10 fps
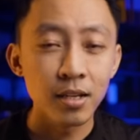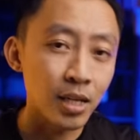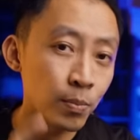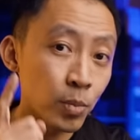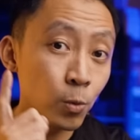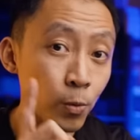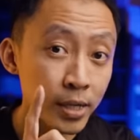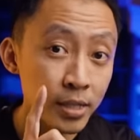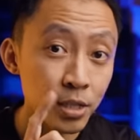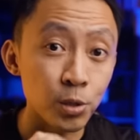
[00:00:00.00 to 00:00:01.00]
Number
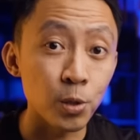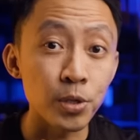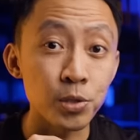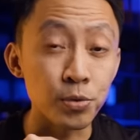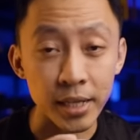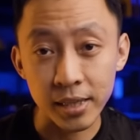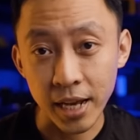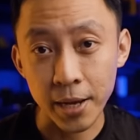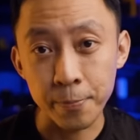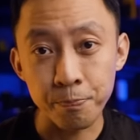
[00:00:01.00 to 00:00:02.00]
one is always
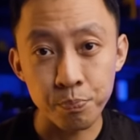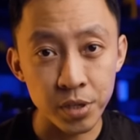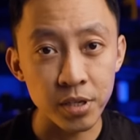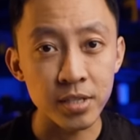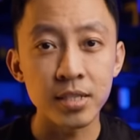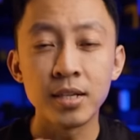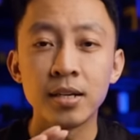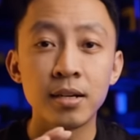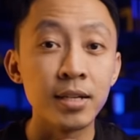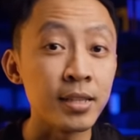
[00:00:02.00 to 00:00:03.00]
runtime, because
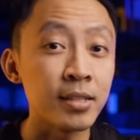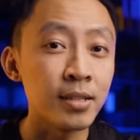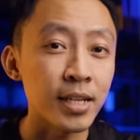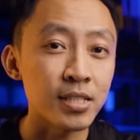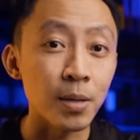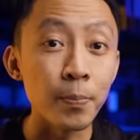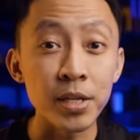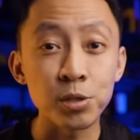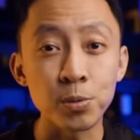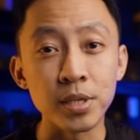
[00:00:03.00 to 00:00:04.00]
lantern lights are
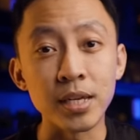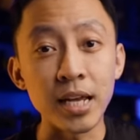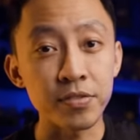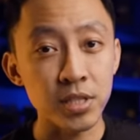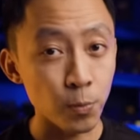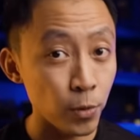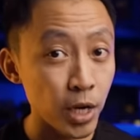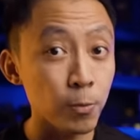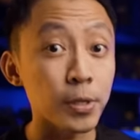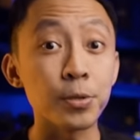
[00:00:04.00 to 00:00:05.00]
meant to be left
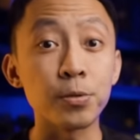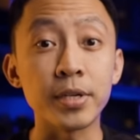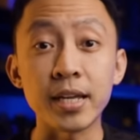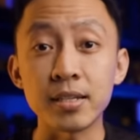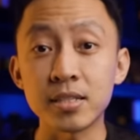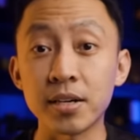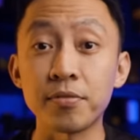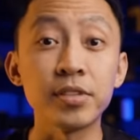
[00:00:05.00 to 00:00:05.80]
somewhere while you get stuff